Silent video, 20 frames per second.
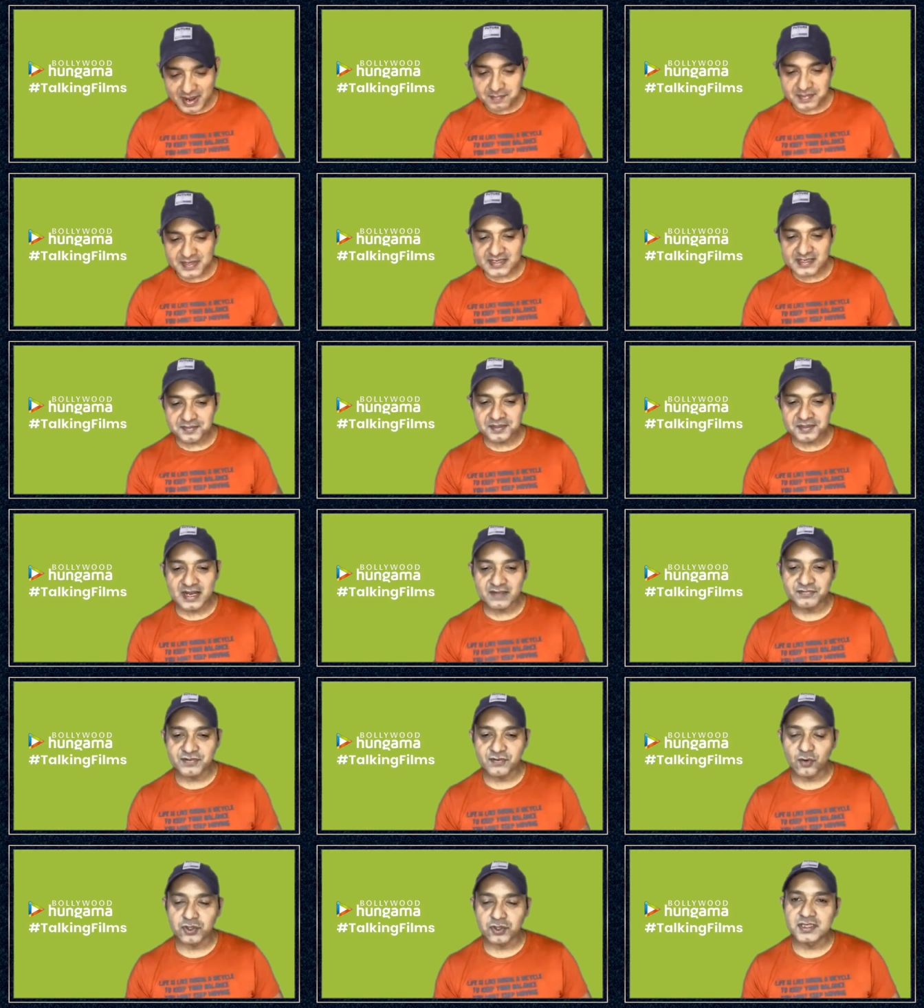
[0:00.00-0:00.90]
perception
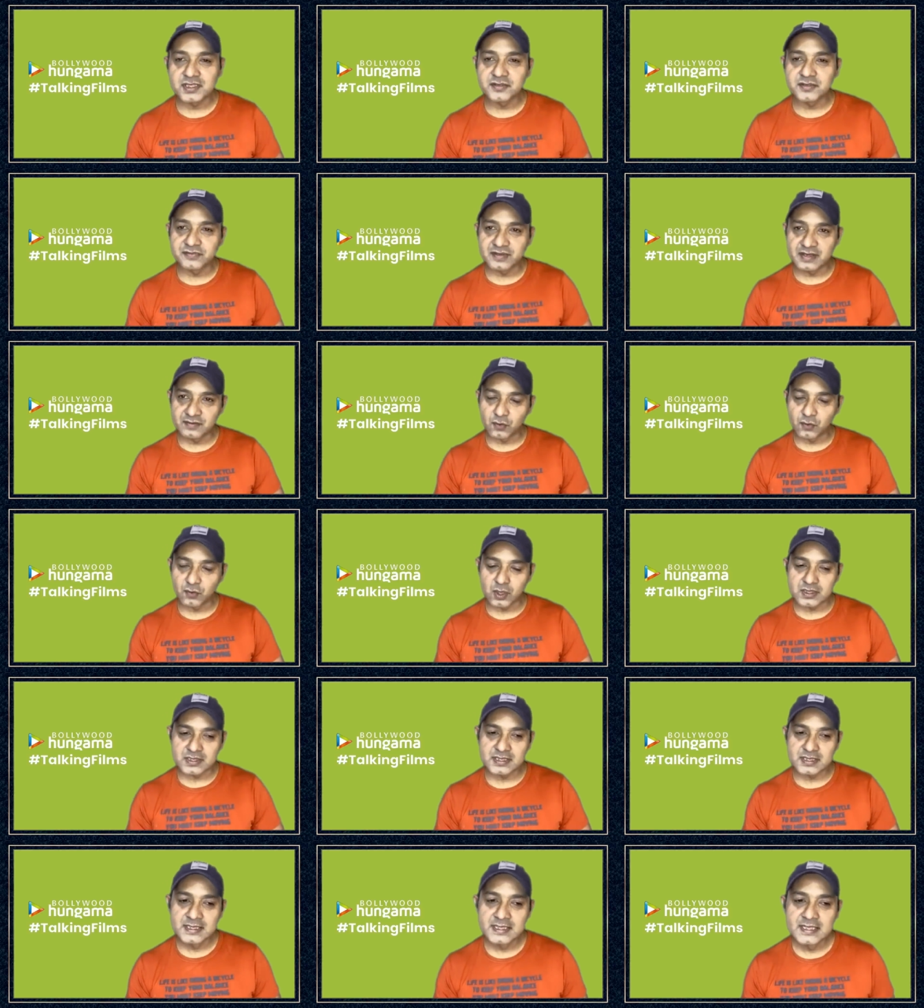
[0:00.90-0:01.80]
after watching the film
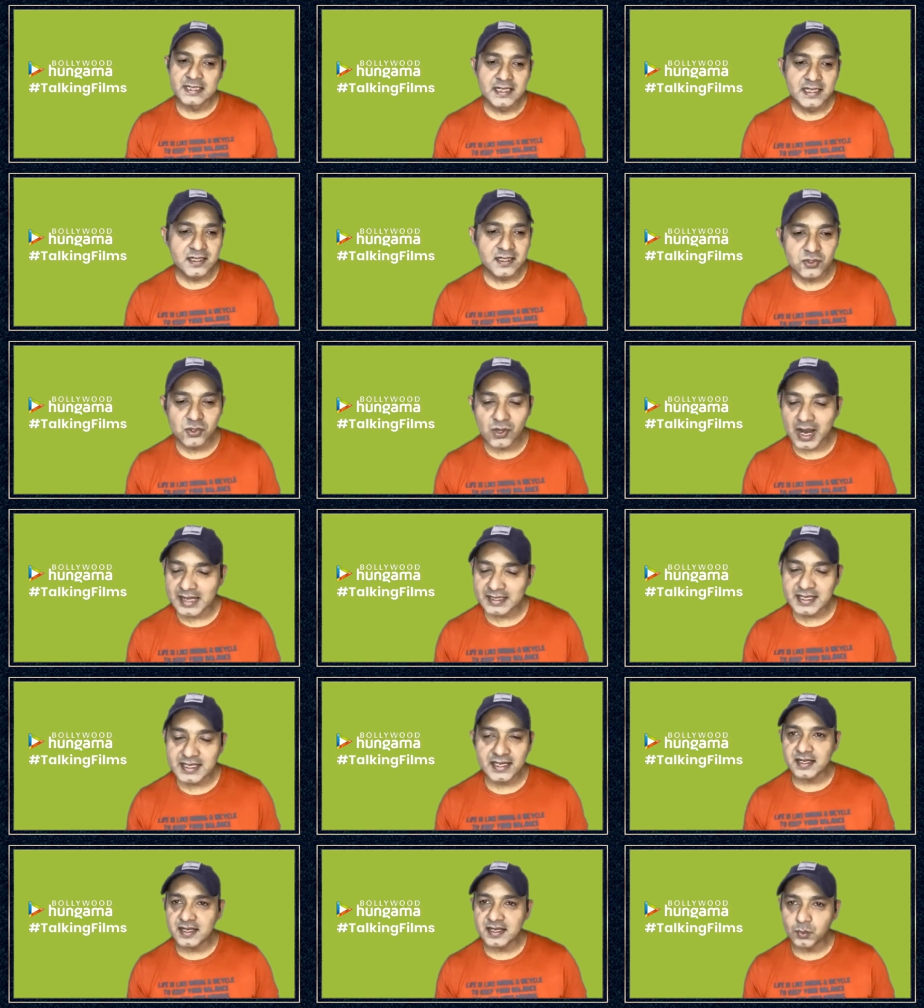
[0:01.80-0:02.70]
was, so I
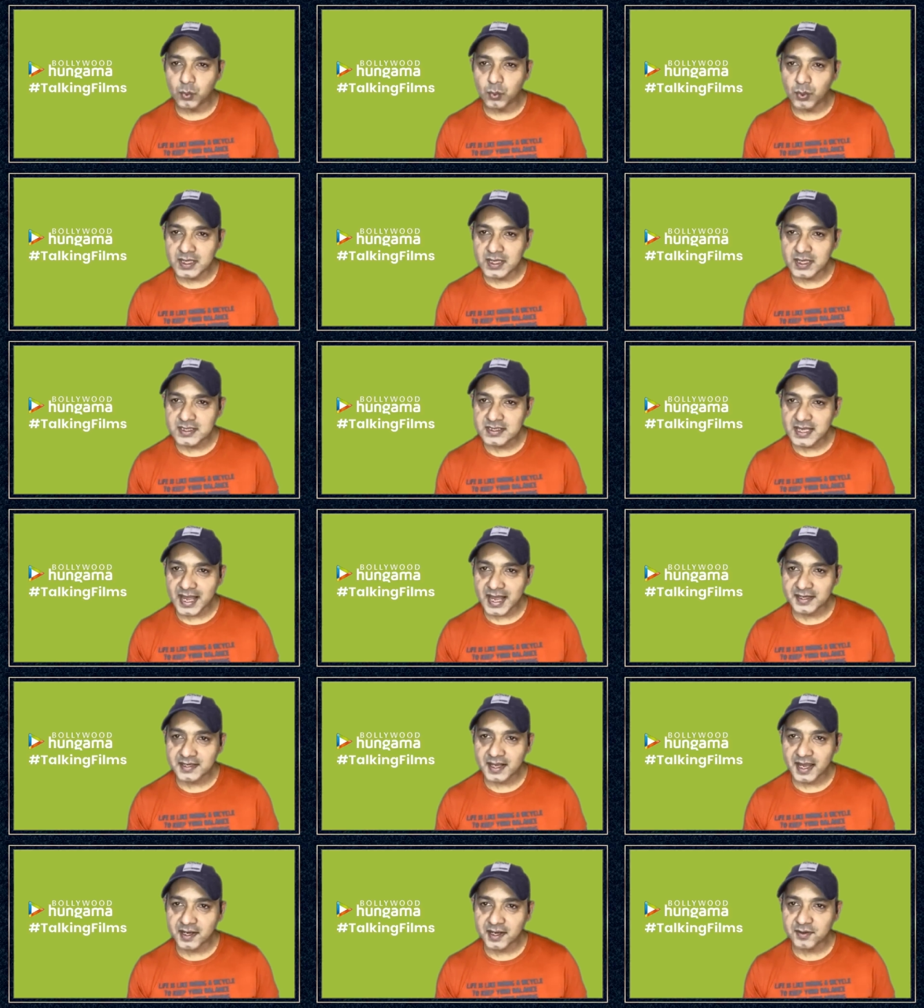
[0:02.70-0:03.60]
think it works
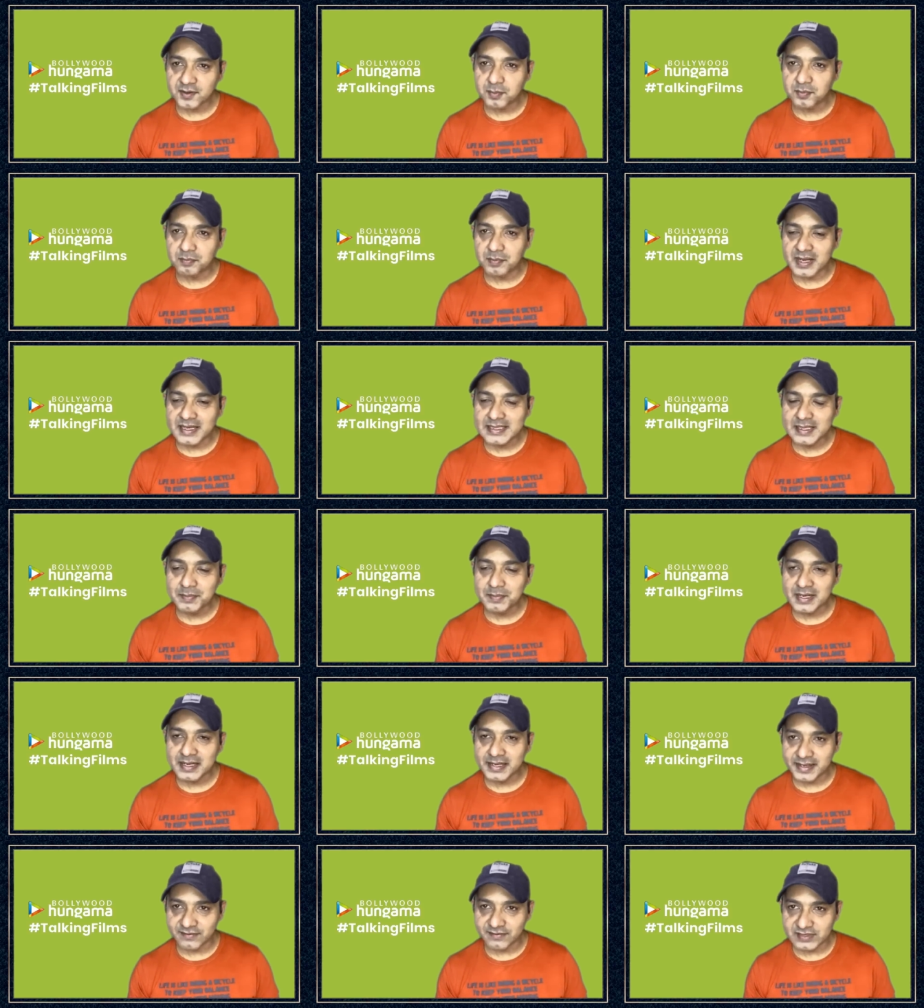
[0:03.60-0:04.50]
at, at multiple
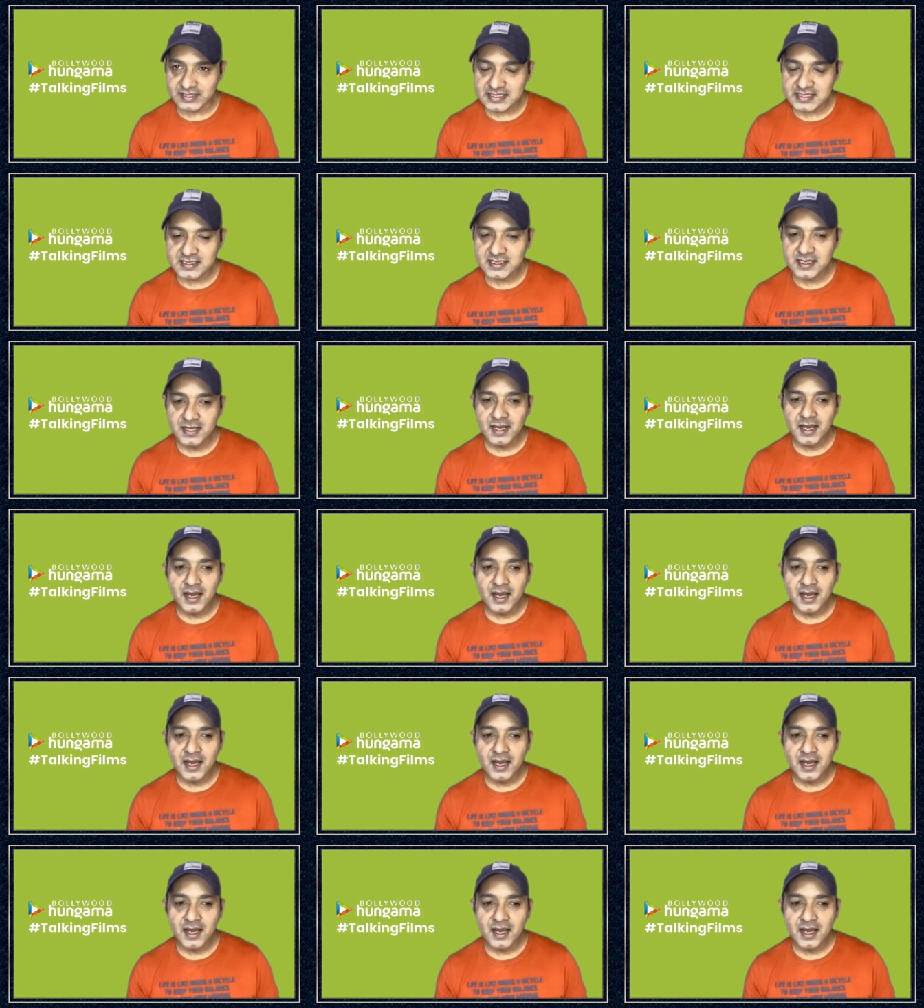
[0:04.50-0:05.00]
levels.